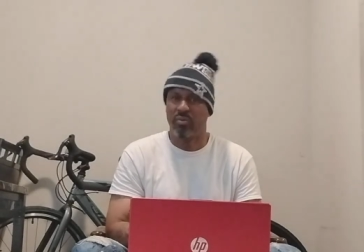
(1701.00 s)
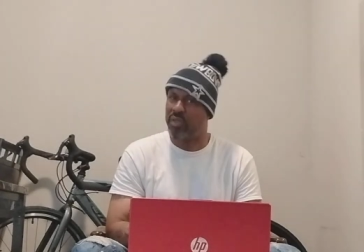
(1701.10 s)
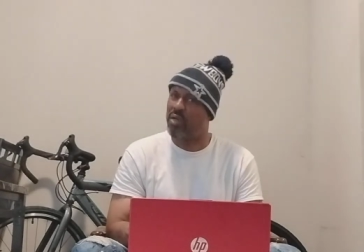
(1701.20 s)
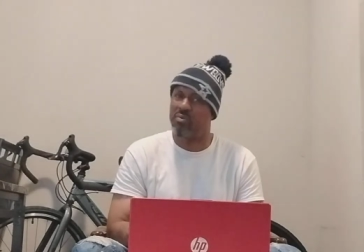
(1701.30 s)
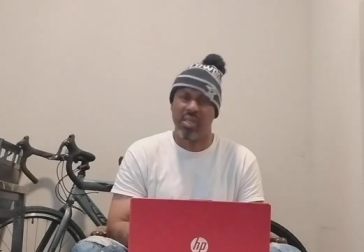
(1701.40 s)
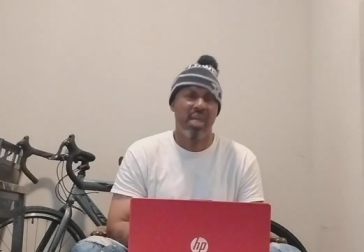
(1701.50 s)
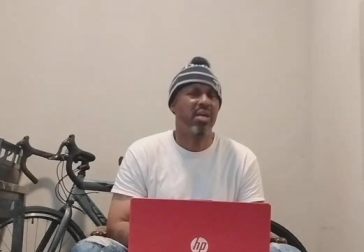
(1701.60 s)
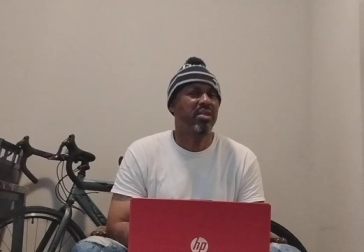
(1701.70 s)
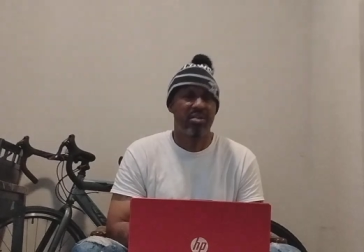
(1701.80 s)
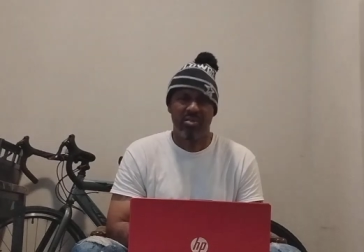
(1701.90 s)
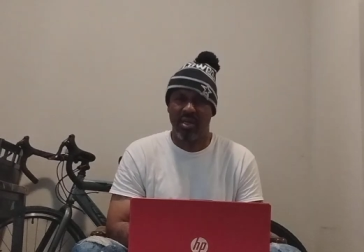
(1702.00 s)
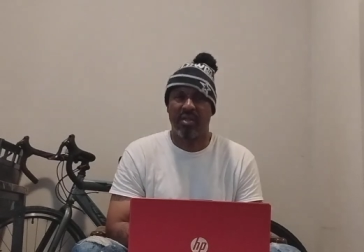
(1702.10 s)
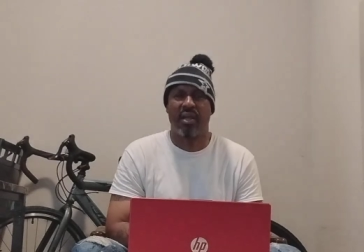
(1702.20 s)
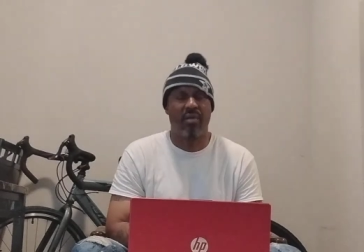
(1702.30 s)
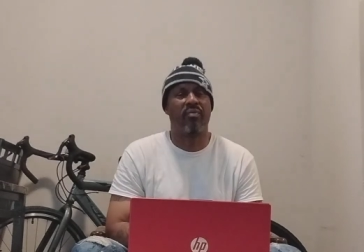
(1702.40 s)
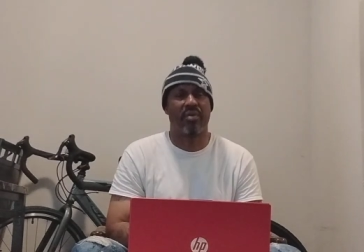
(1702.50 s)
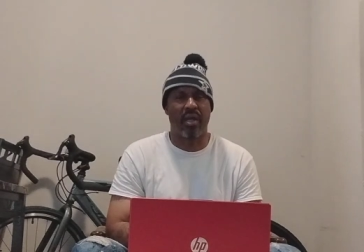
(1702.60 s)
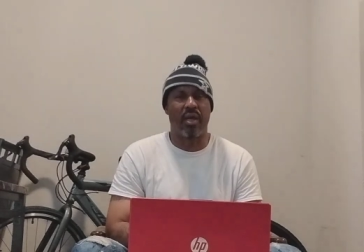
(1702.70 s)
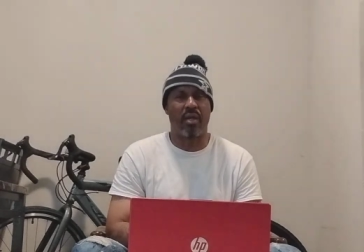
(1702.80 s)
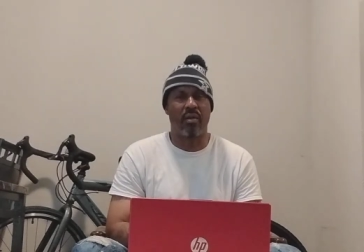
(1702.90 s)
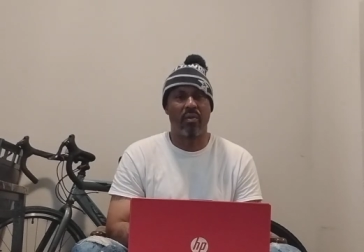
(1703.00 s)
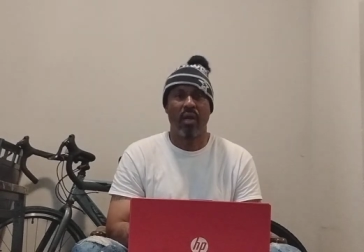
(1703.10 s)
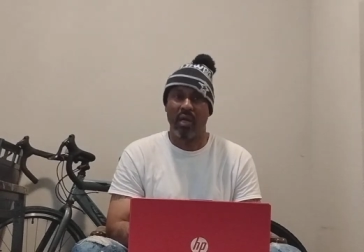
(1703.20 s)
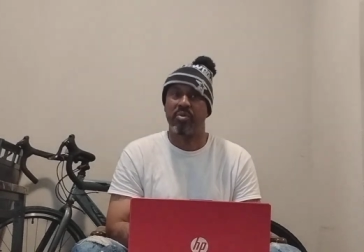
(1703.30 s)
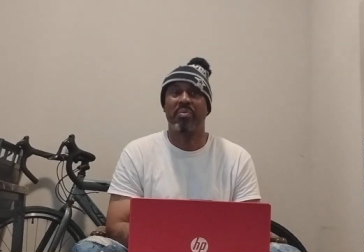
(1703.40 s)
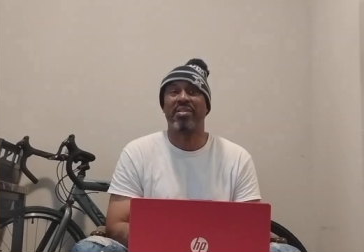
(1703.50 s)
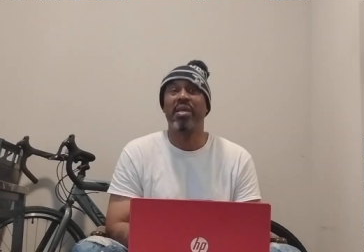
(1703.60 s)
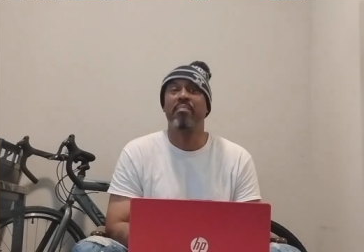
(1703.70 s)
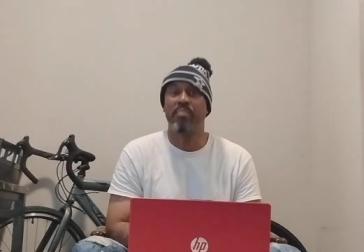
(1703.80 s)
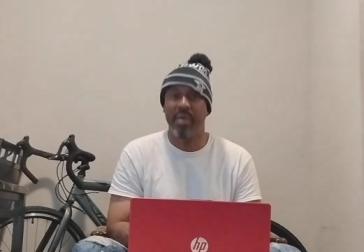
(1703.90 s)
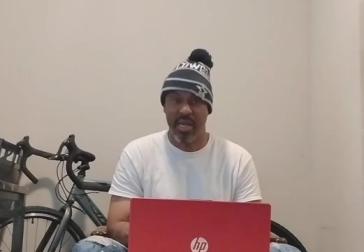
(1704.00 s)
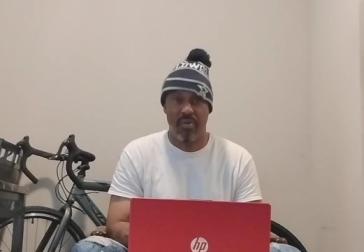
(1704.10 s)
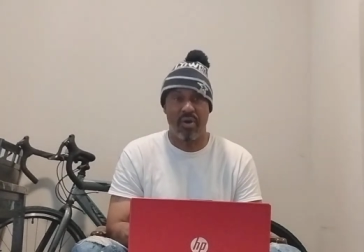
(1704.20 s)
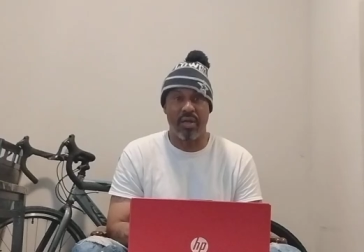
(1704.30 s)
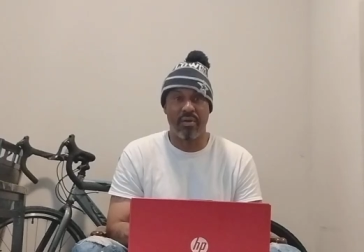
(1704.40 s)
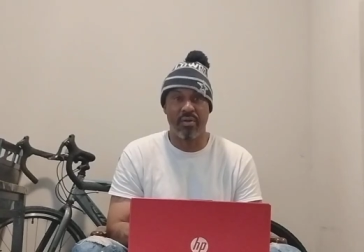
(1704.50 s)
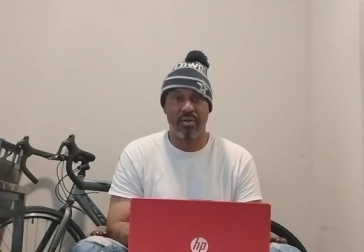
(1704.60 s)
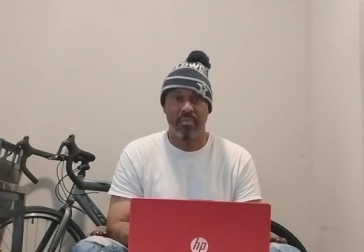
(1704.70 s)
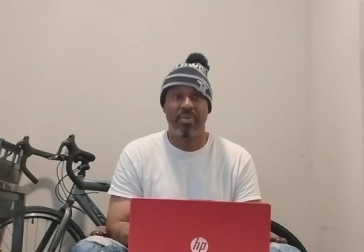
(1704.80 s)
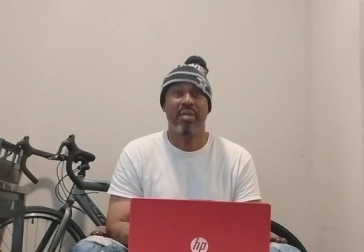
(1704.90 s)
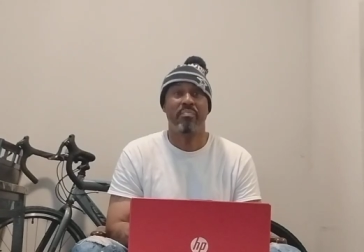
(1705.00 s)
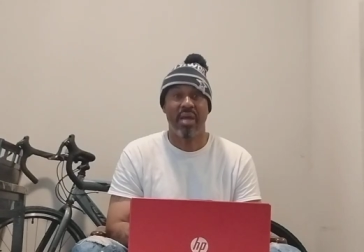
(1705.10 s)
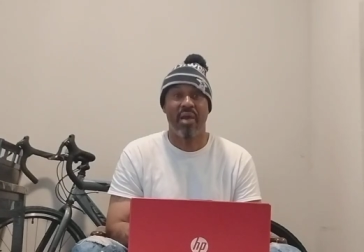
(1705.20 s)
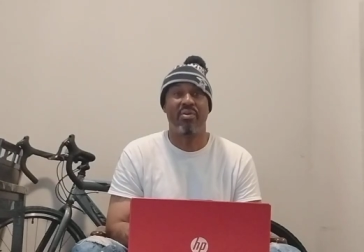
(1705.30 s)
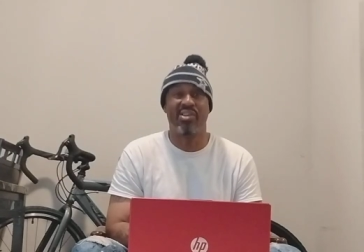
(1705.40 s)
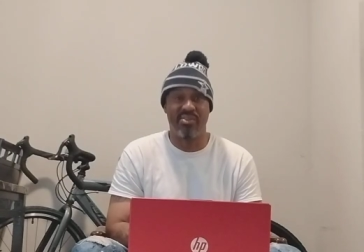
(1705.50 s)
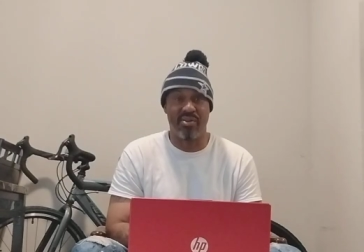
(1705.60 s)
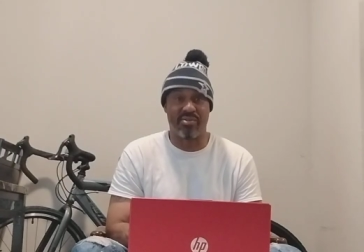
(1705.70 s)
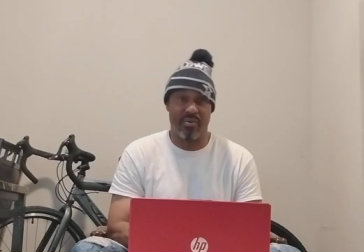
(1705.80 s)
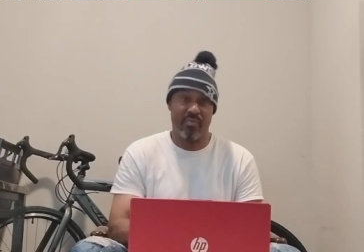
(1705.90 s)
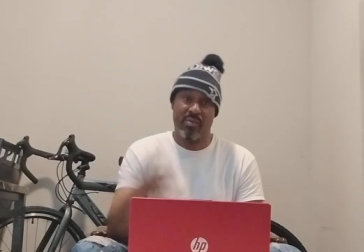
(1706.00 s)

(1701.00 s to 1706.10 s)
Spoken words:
They don't tell each other everything. And I'm talking about they married. Been married years.